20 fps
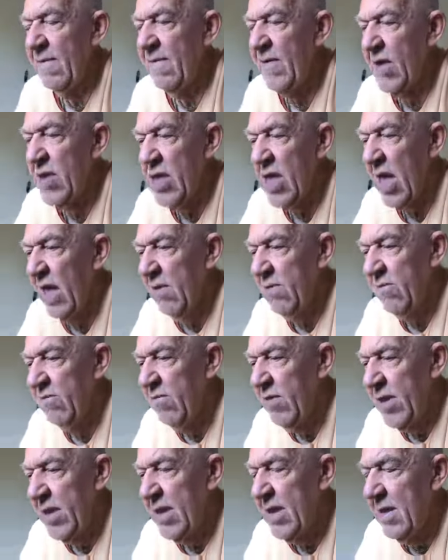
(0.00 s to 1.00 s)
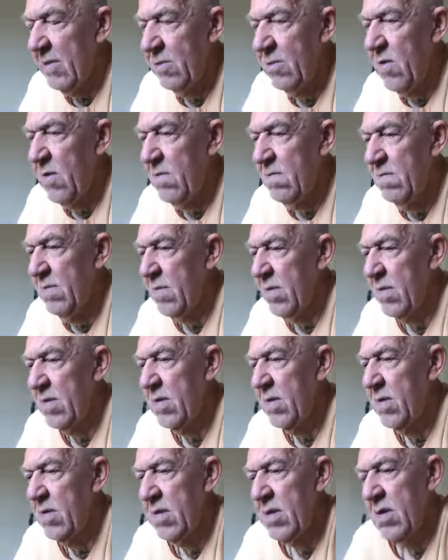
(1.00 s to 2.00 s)
of the child within the womb,
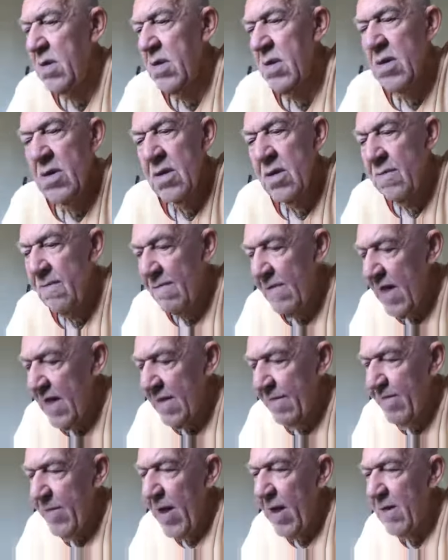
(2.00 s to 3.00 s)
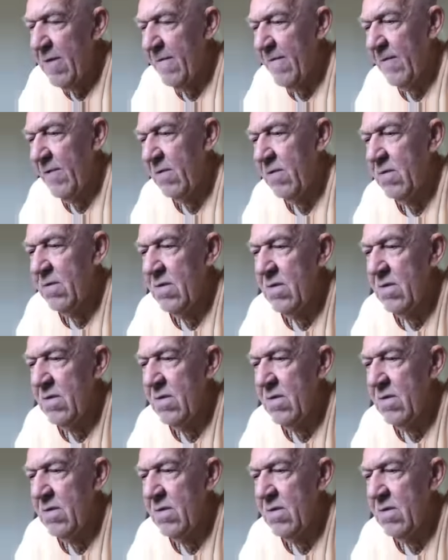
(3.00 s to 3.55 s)
very powerful.